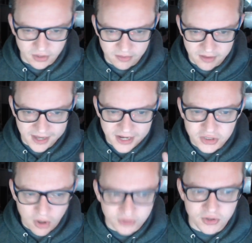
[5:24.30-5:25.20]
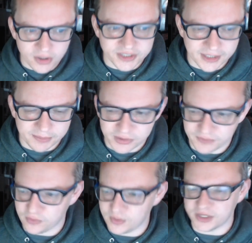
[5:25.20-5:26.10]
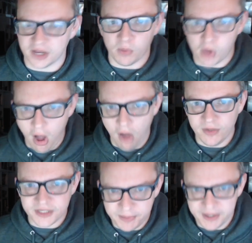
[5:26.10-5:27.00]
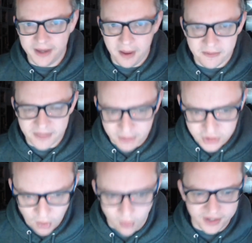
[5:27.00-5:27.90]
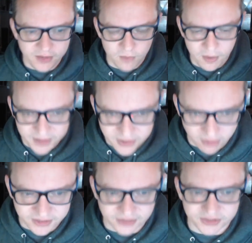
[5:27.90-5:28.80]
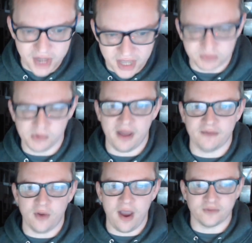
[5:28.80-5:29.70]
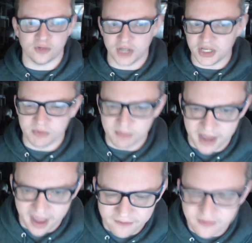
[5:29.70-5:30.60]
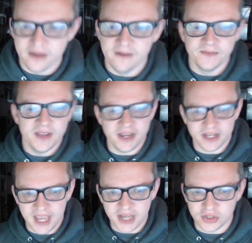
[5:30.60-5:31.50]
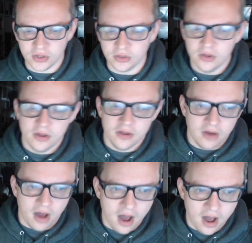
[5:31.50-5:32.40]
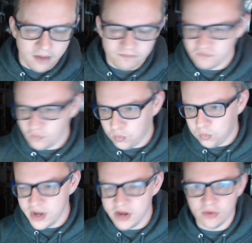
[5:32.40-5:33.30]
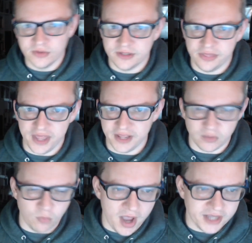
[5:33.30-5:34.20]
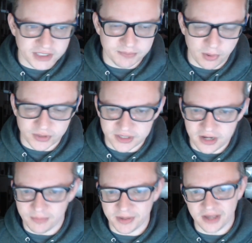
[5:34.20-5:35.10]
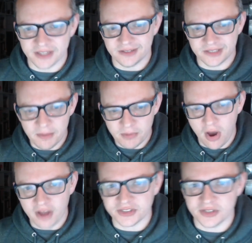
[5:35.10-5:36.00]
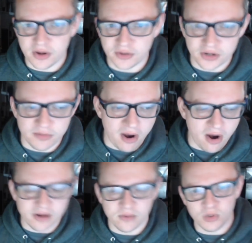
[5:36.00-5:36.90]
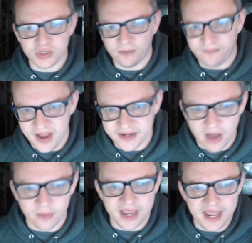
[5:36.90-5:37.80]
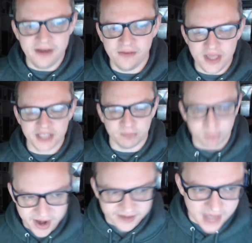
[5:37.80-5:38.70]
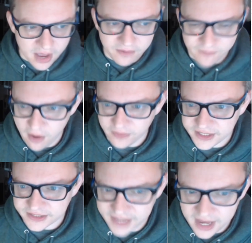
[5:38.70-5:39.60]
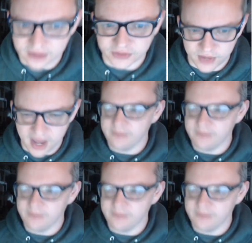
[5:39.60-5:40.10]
is called Yardsaleapalooza for the reason. It will always be, the majority will be yard sales. Yes, we will have crafters. Yes, we might have an occasional weird thing that, why is this person here? Because some causes are near and dear to my heart, which you'll find out in this breakdown of all these sales, okay?